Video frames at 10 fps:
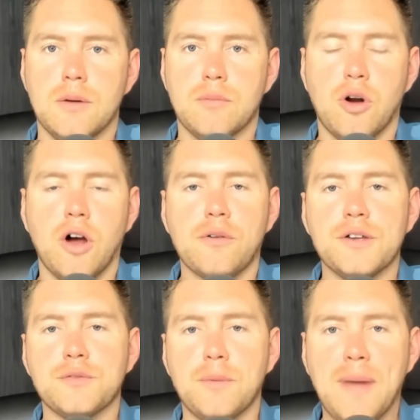progress
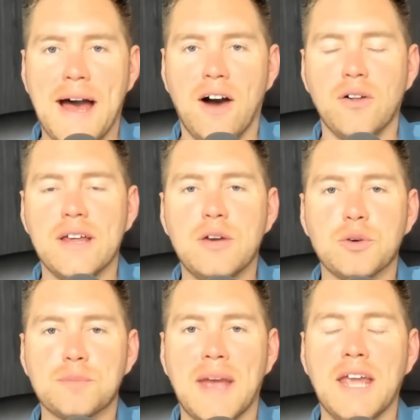for Powell equals
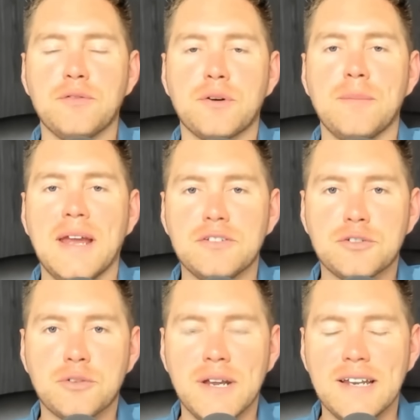pain for Main
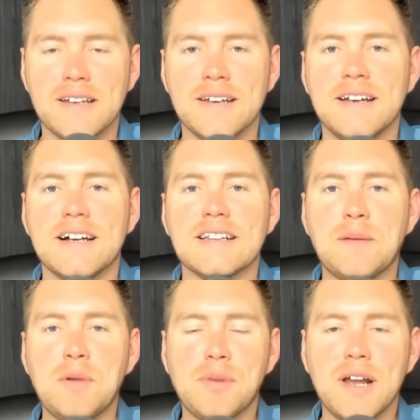Street. Let
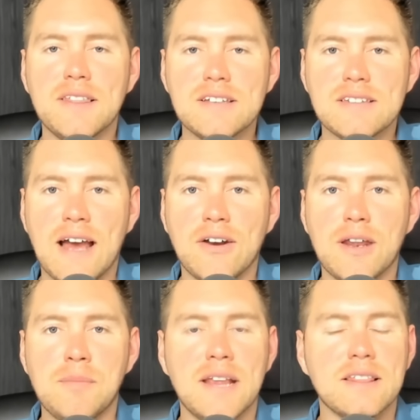me break this down
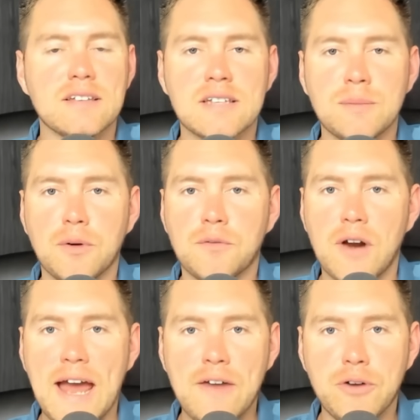and make this simple for
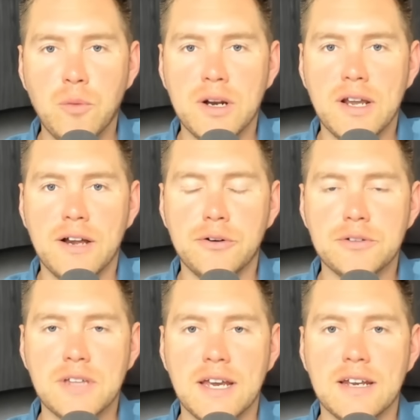everyone to
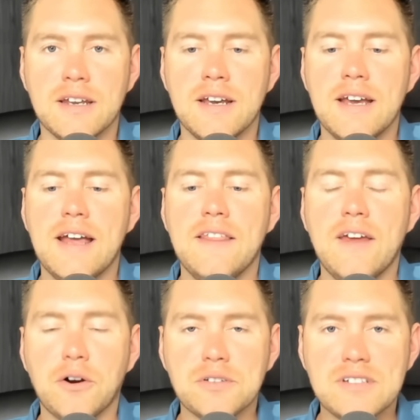understand. They
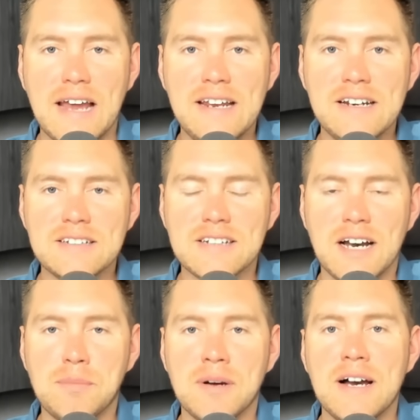are setting us
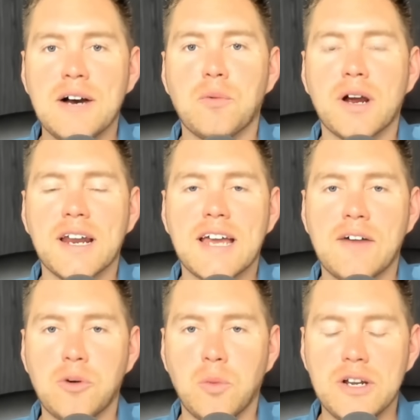up. We're going to
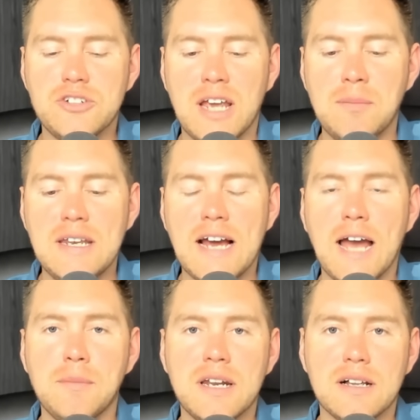cover what Jamie
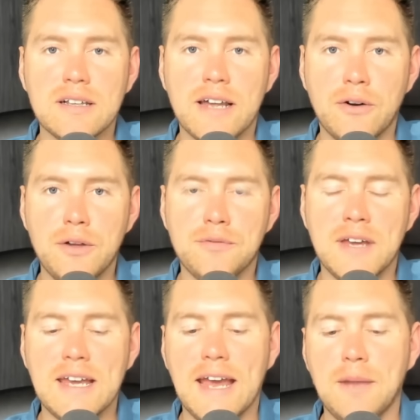Dimon, Larry
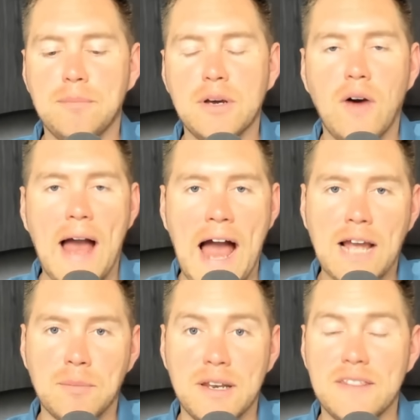Fink, and Bill
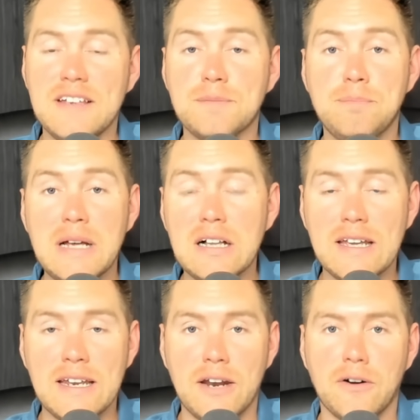Ackman, these
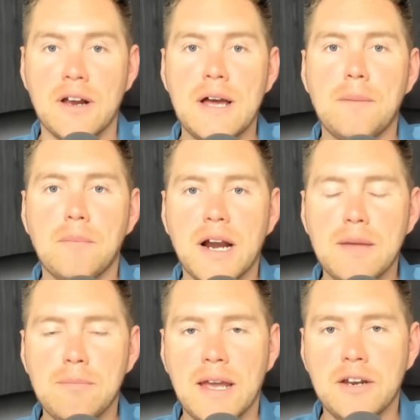billionaire money
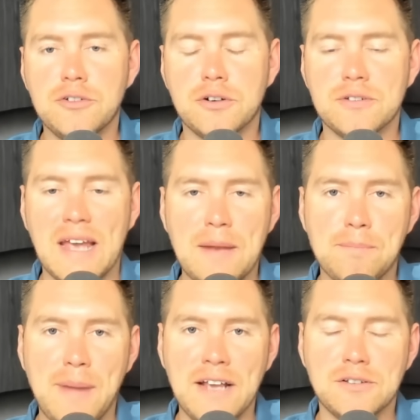managers and
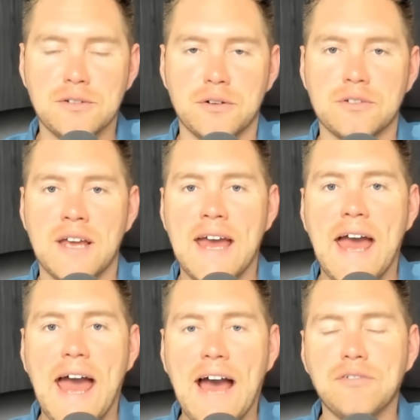banksters,
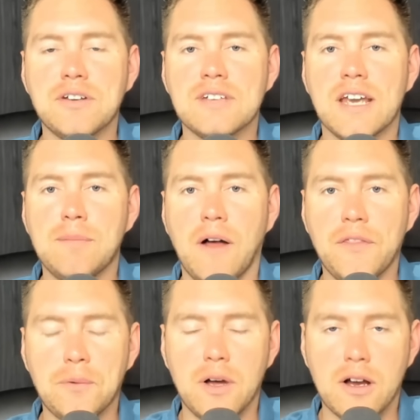have to say about
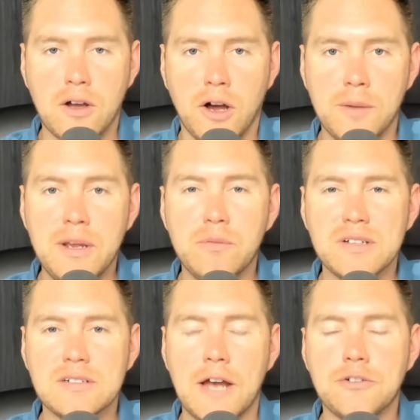the economy,
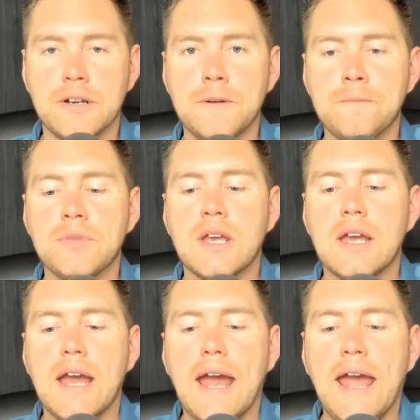recession,
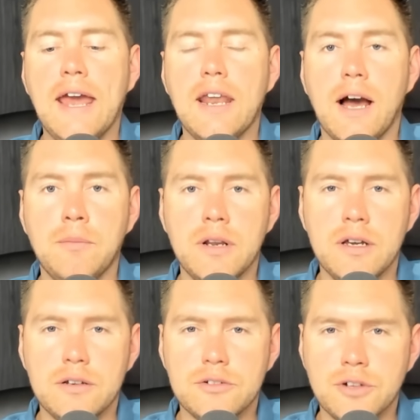and I'm going
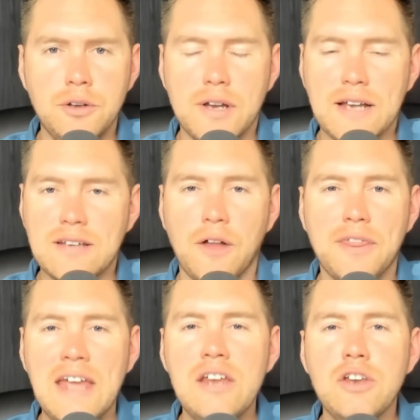to show you guys how
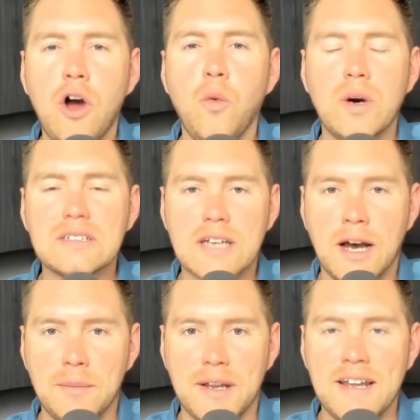they know what's
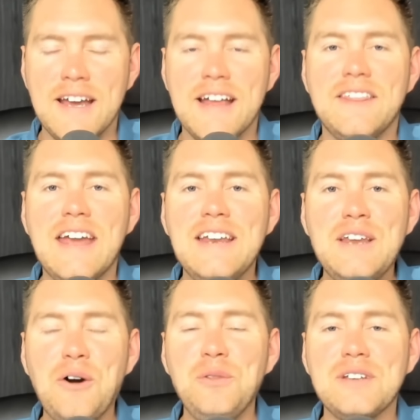coming. They
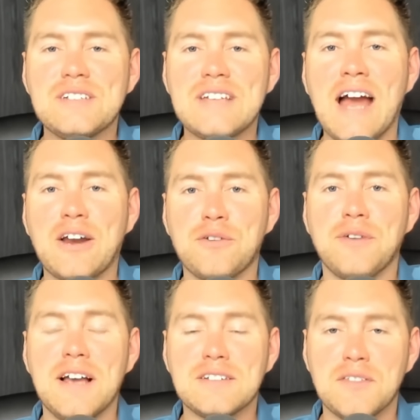know the
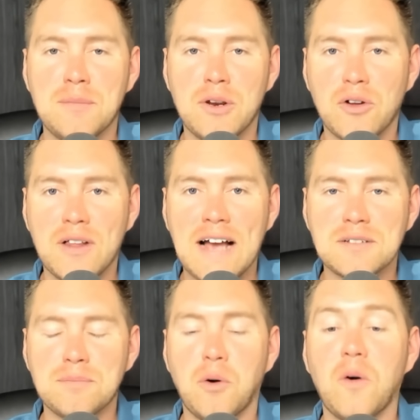sacrifice of the middle class
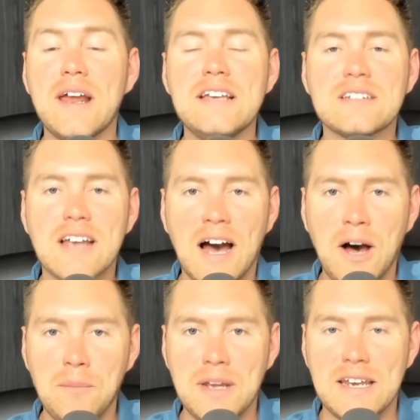and poor is
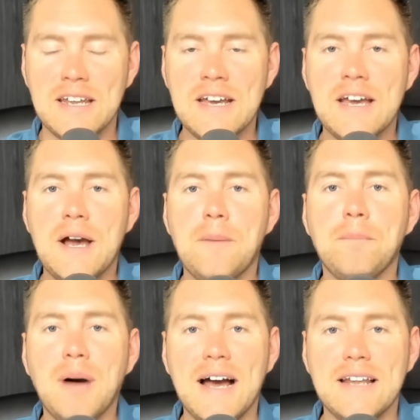coming,
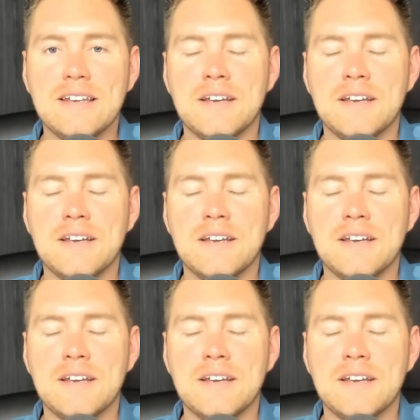but